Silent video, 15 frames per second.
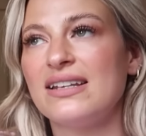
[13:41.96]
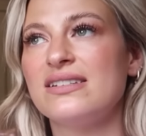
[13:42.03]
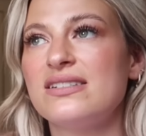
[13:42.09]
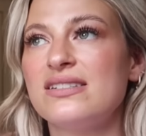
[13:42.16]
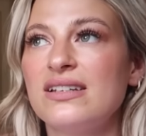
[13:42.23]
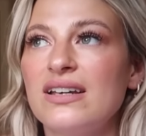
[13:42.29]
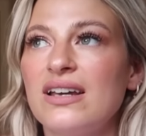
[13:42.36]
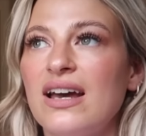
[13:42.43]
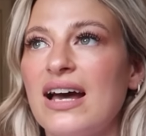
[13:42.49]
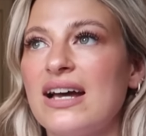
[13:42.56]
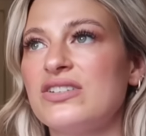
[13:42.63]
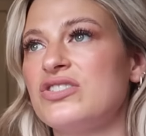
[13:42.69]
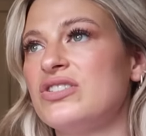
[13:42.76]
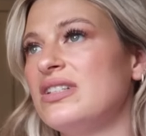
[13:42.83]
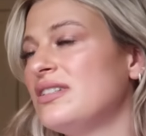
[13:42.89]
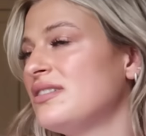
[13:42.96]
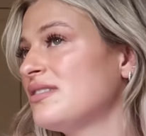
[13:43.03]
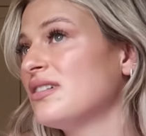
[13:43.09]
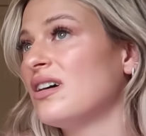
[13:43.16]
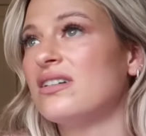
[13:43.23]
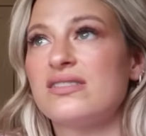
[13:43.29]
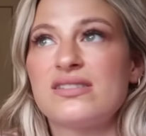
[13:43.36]
And as she
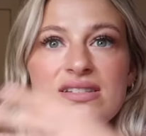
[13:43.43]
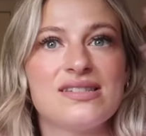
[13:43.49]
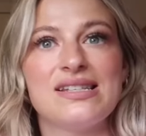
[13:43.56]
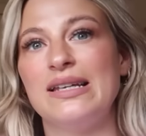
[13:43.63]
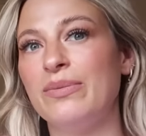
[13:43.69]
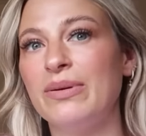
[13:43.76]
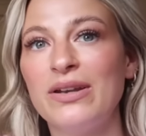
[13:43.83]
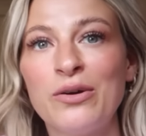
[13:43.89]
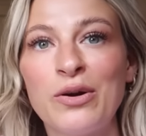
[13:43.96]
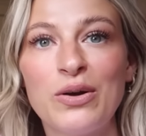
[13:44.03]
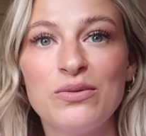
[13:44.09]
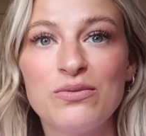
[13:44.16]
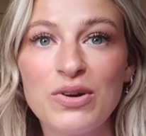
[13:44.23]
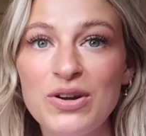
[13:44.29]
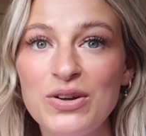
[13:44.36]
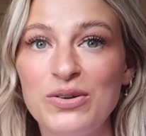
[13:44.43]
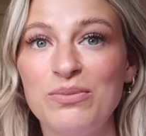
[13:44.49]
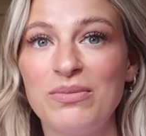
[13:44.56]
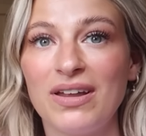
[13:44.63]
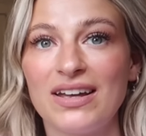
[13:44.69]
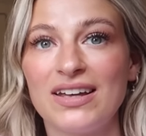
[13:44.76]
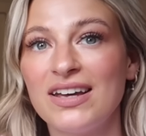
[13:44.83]
starts to sleep in her own
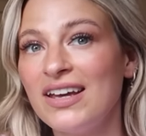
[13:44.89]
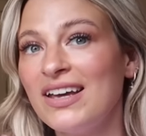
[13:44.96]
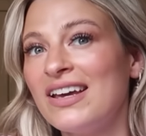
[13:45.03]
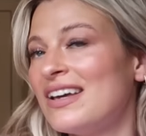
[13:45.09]
room, like,